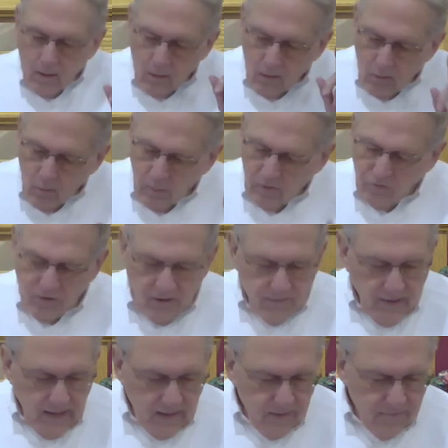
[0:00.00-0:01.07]
We see
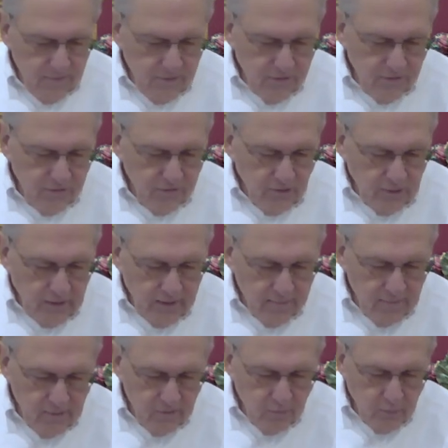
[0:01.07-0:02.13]
that in verses 11
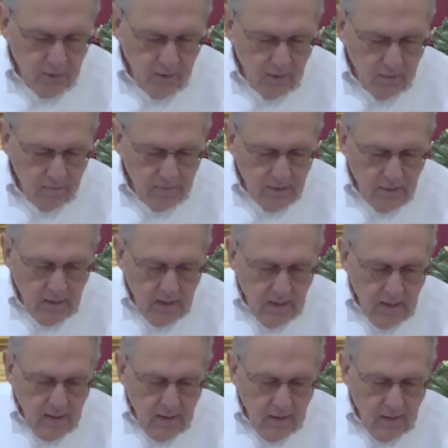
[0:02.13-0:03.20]
and 12.
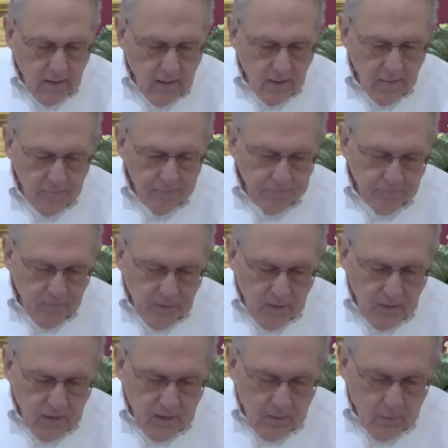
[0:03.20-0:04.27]
Um,
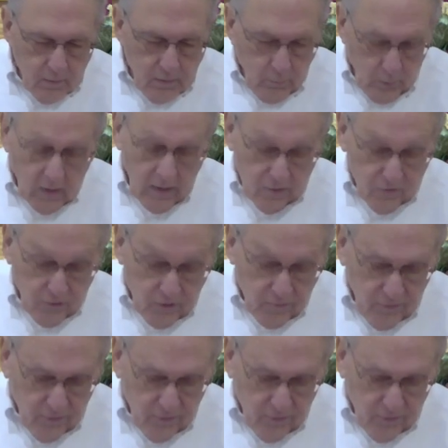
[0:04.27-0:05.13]
well, let's look at verse